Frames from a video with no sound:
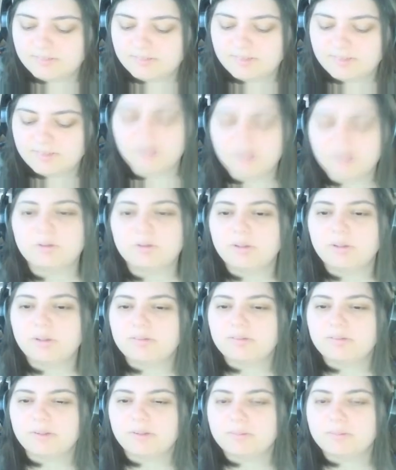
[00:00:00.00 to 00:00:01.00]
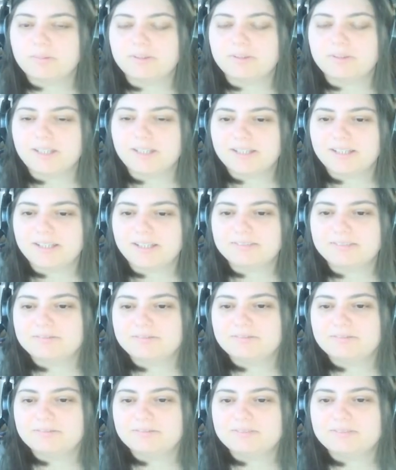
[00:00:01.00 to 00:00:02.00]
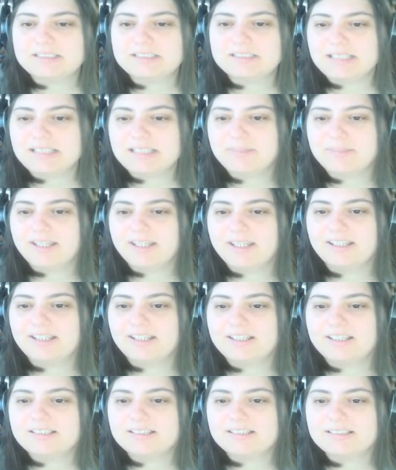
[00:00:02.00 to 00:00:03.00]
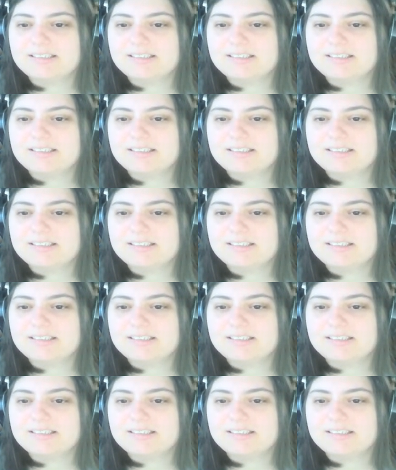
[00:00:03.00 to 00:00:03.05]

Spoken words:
I don't know where I was going with that. The slimming, I guess.